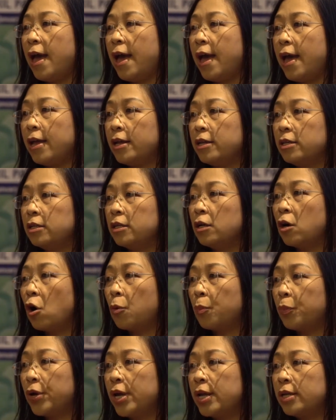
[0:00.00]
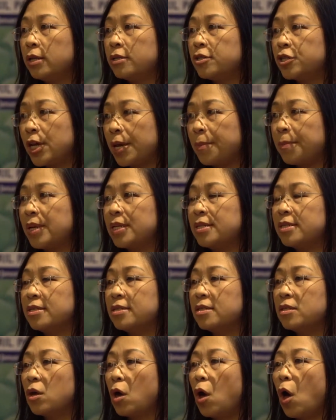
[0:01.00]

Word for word: and corporate segments.